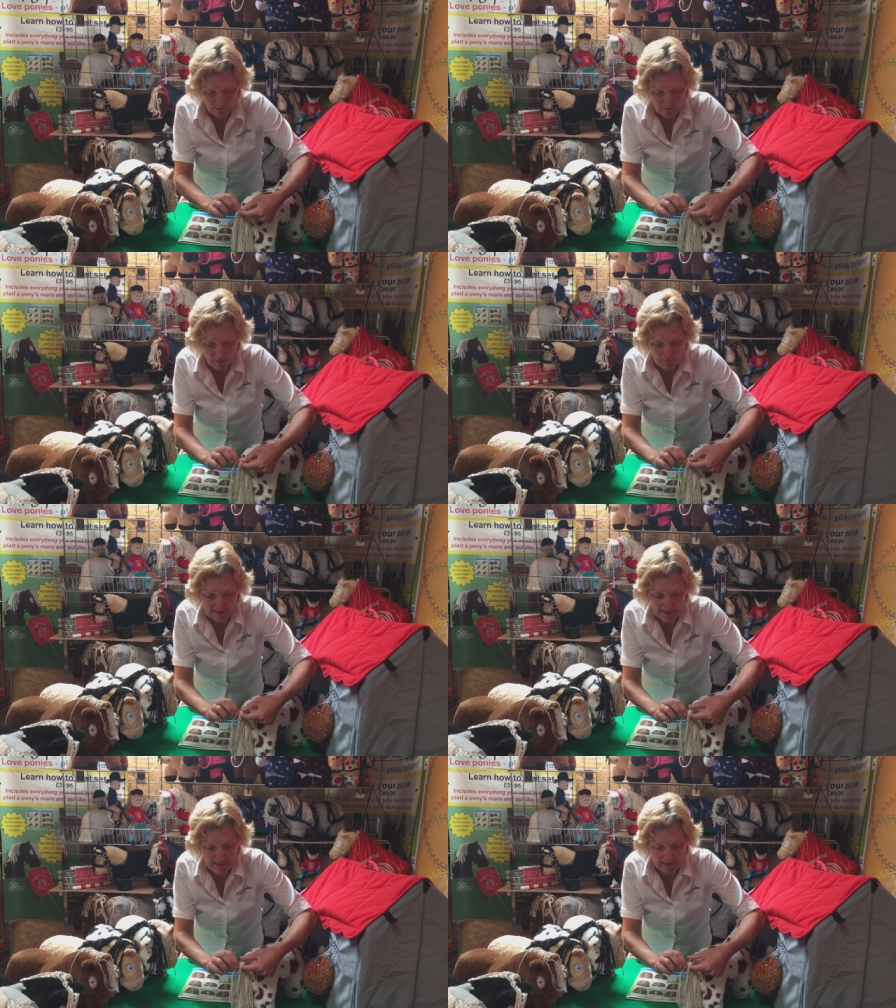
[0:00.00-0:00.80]
so we
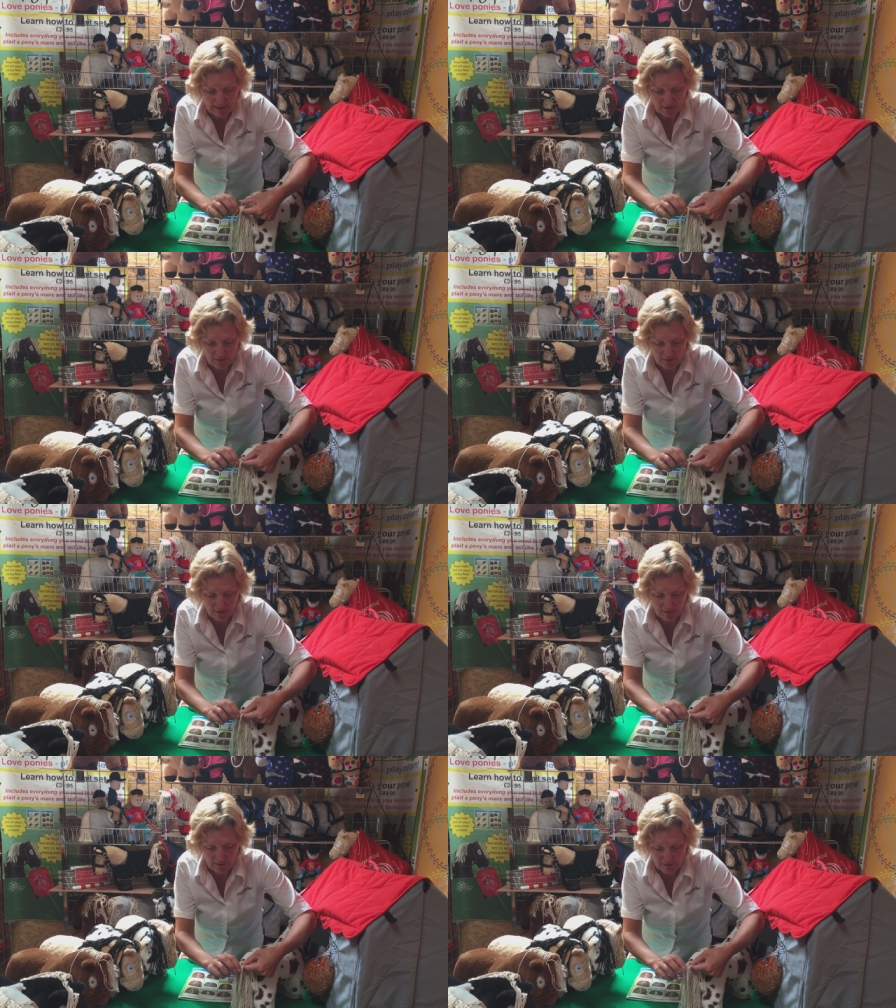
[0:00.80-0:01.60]
take
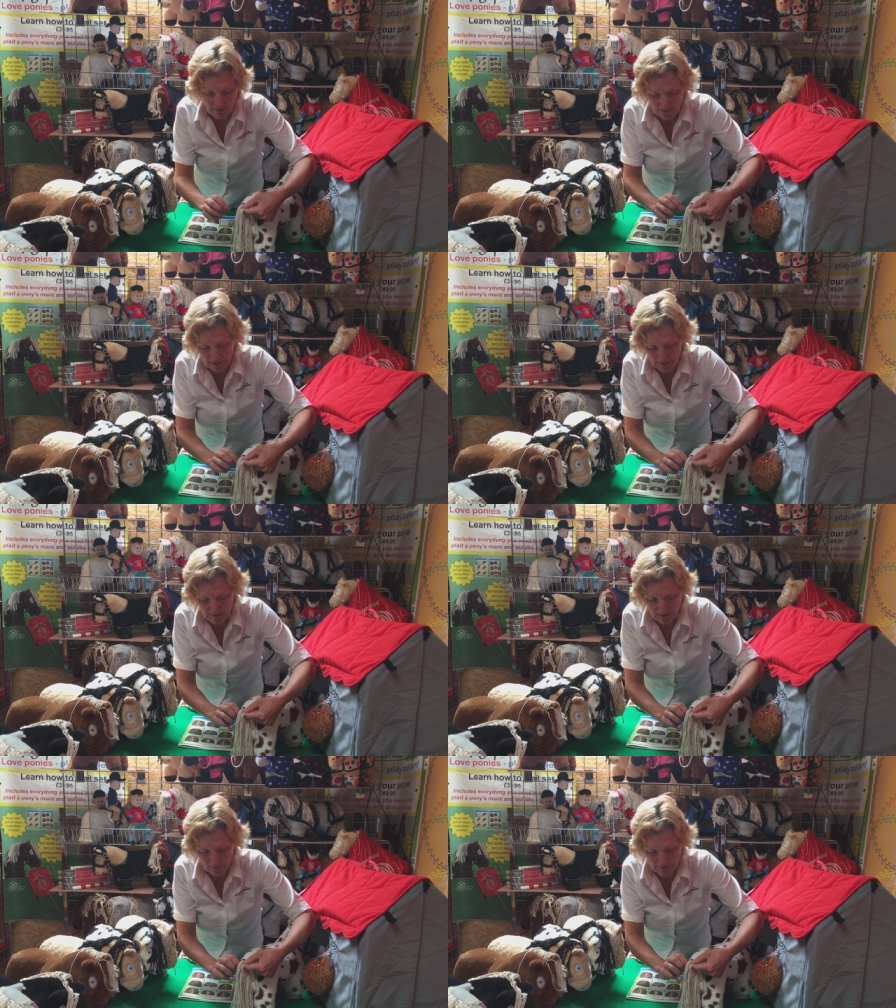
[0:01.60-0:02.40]

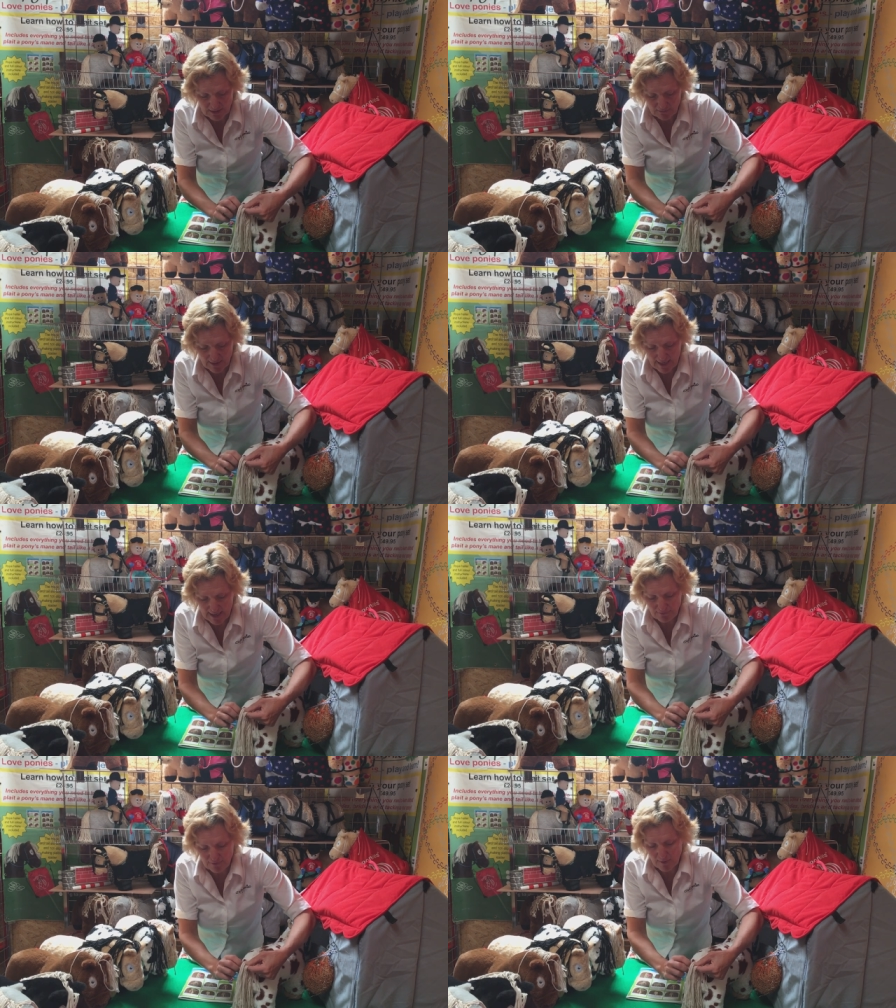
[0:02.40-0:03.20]
little bit of
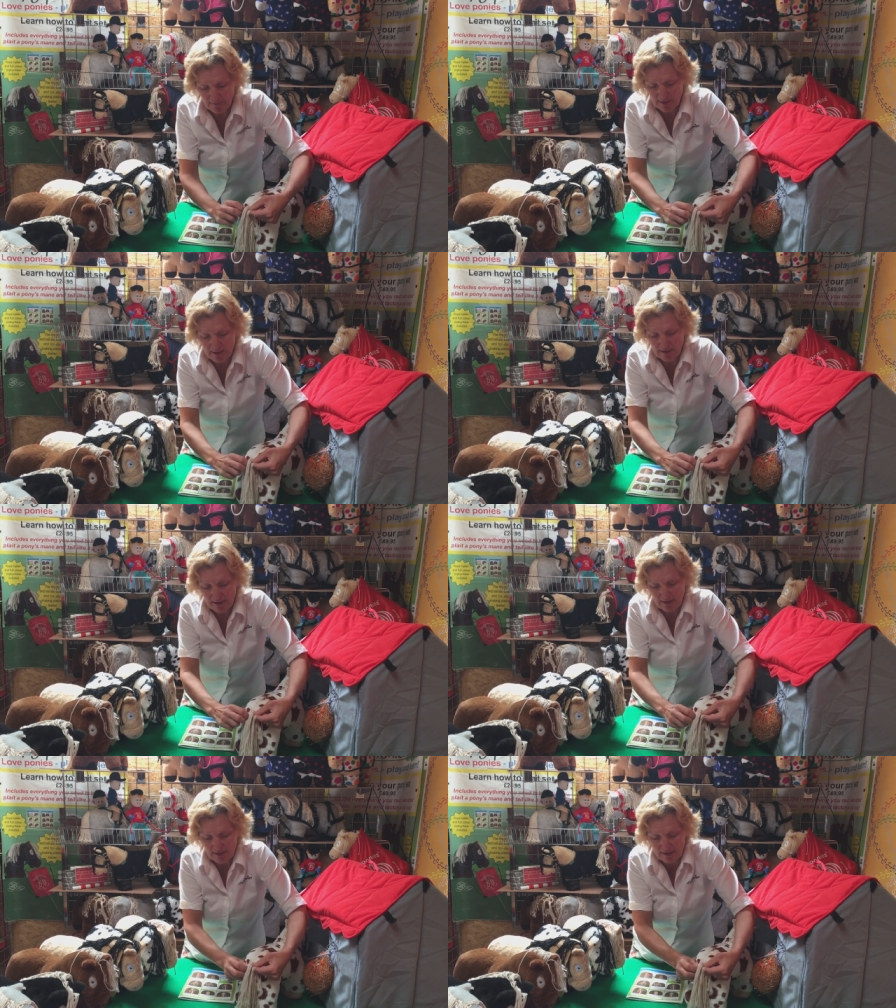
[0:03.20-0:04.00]
hair from the
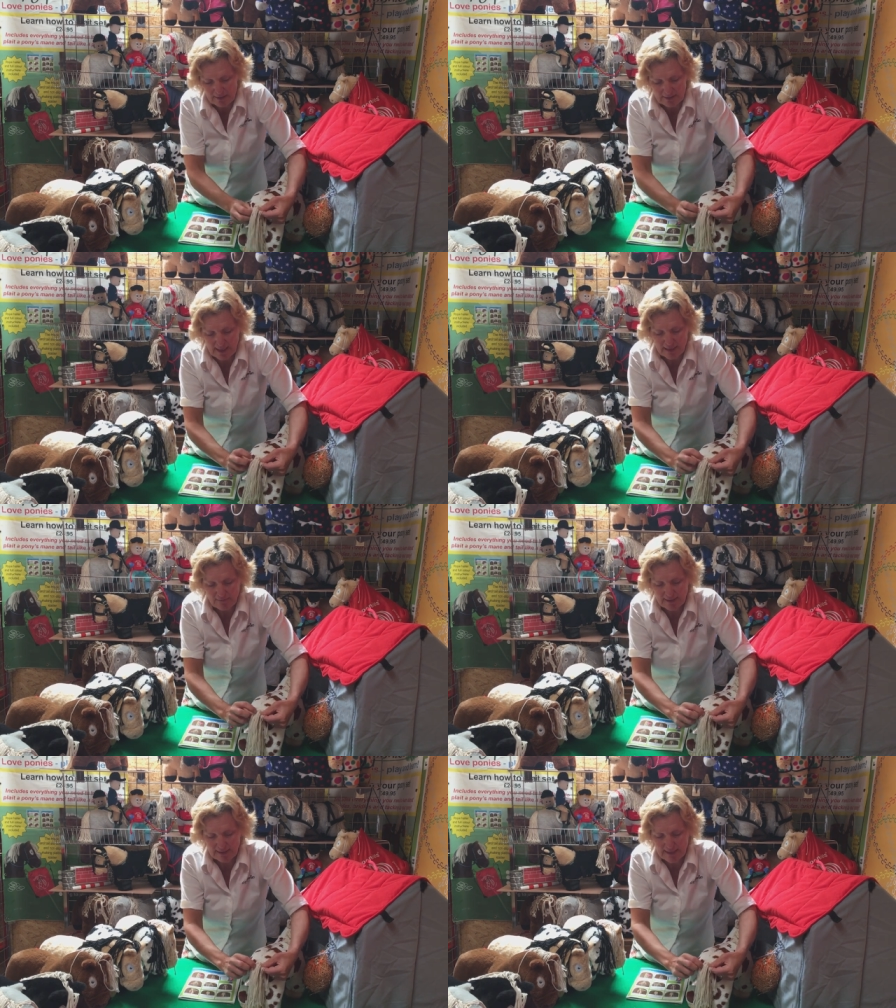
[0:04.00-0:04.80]
side
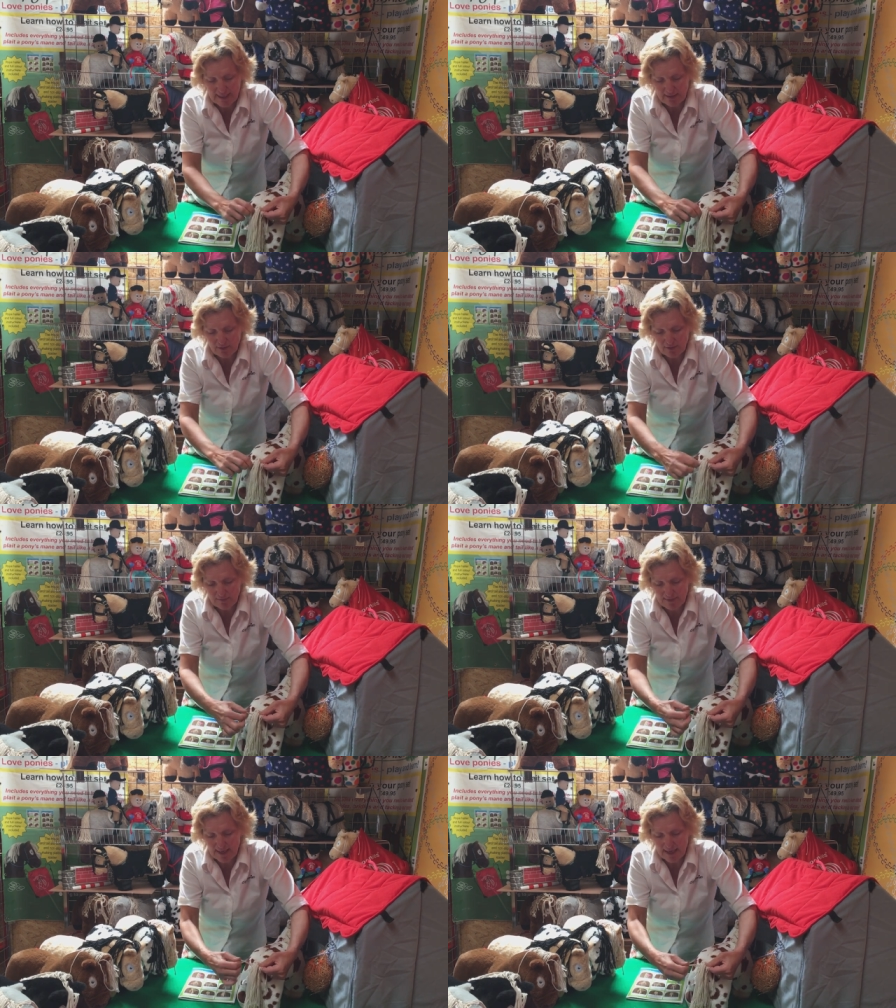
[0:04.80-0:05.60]
of his tail
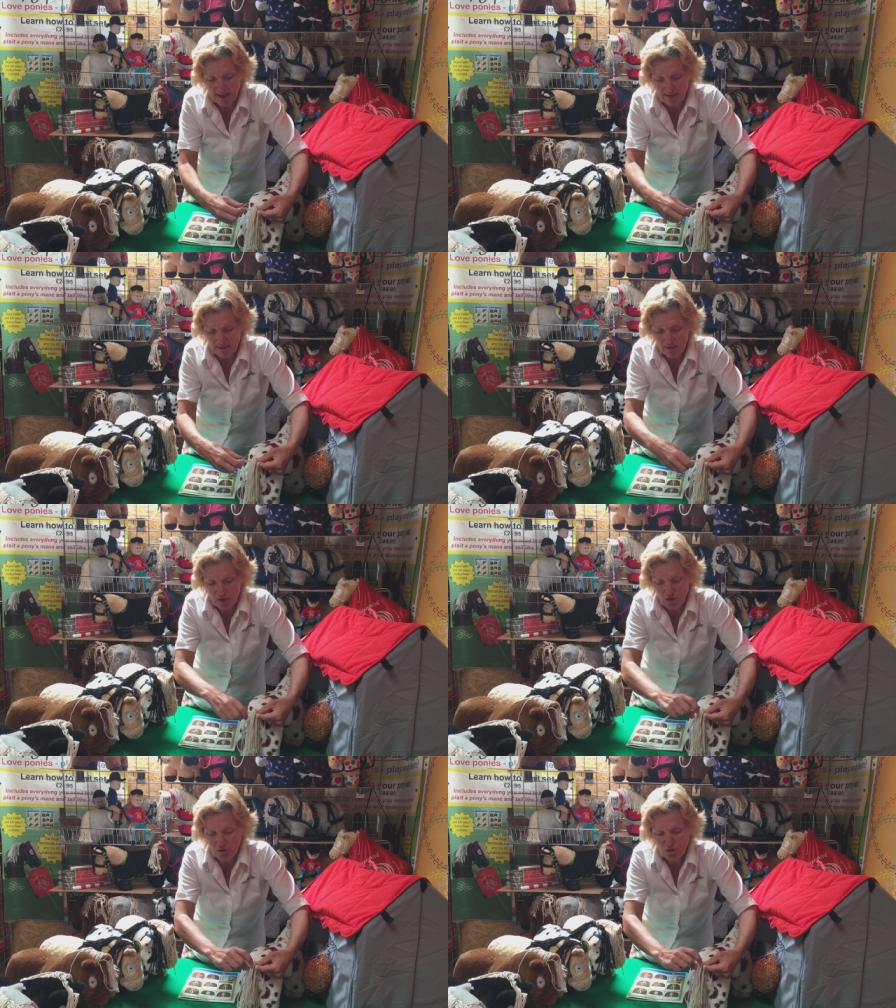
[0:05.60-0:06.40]
there
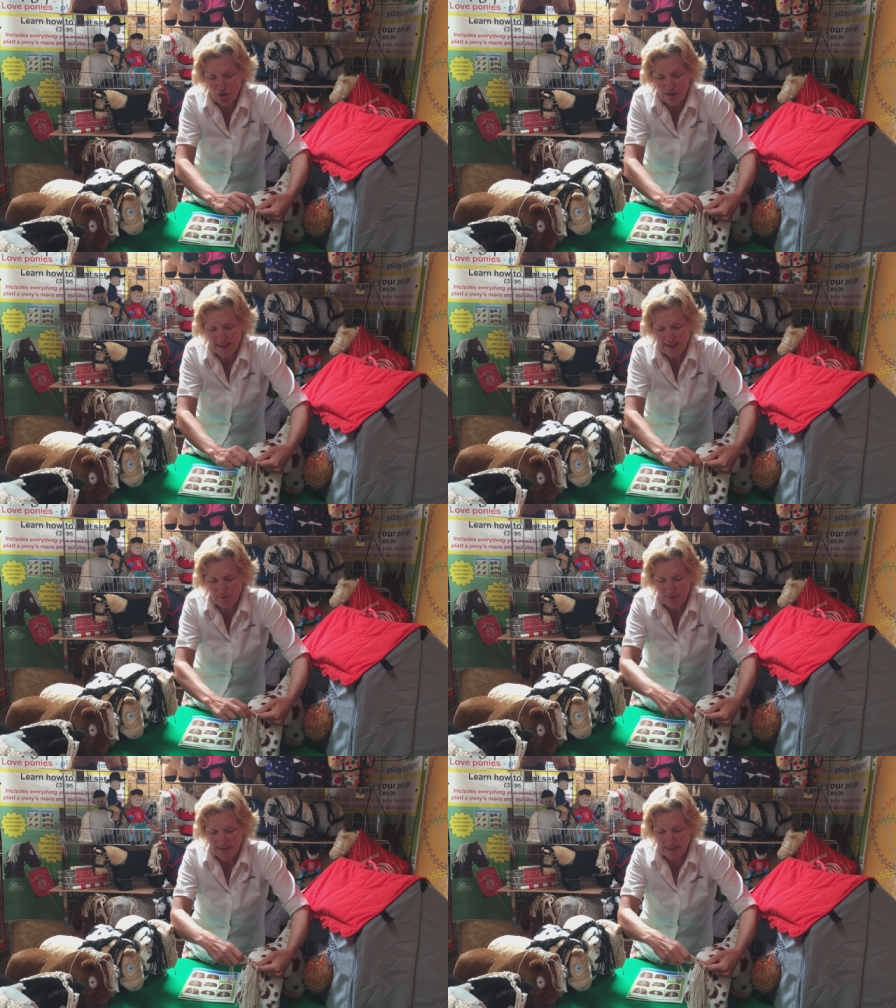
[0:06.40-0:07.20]
join
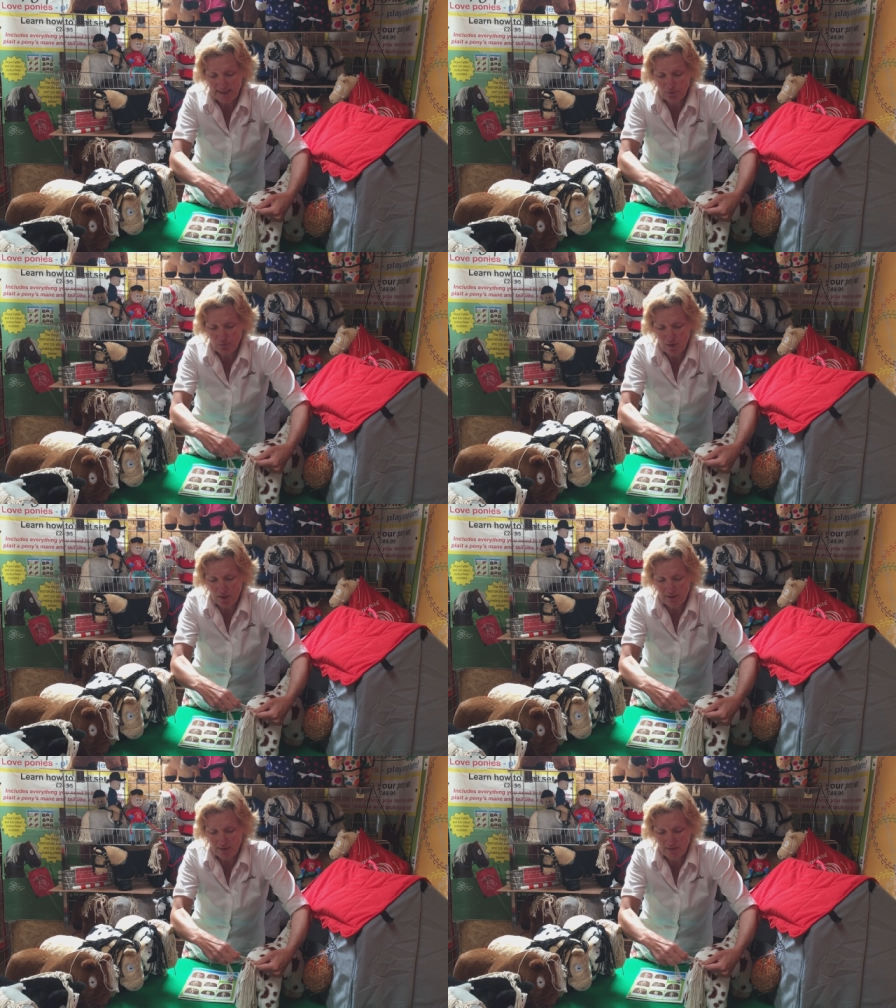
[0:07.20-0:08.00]
it with this
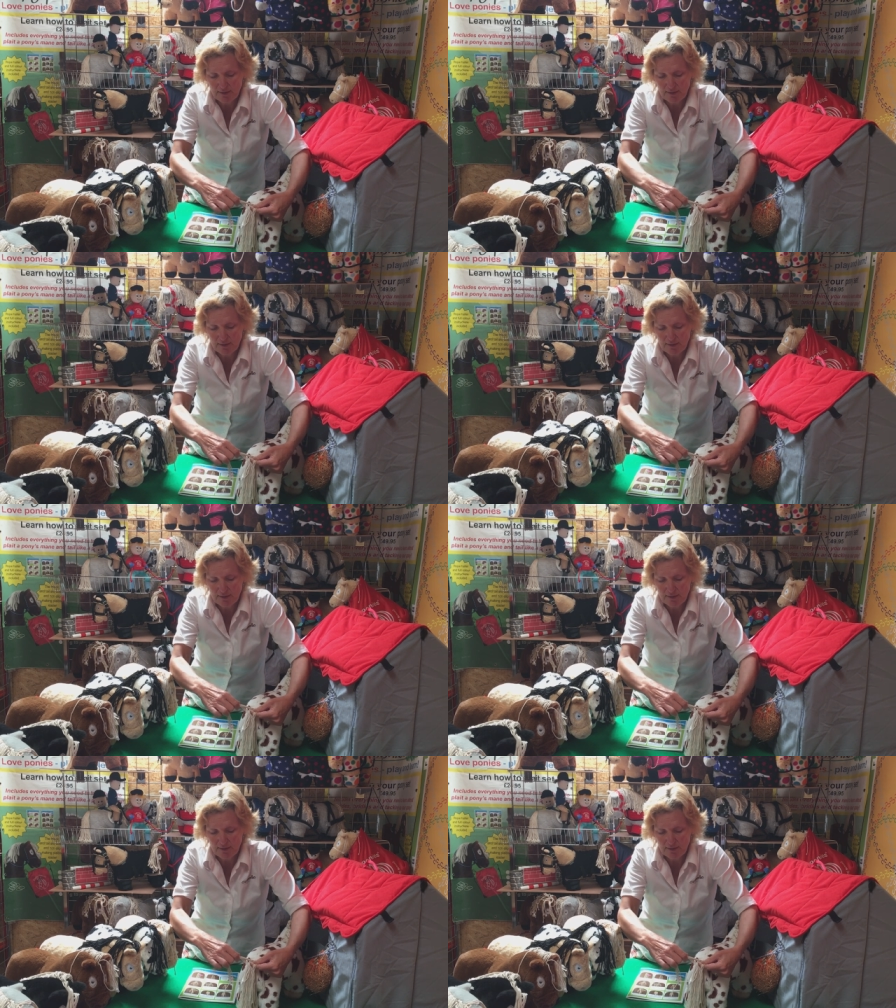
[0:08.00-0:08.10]
one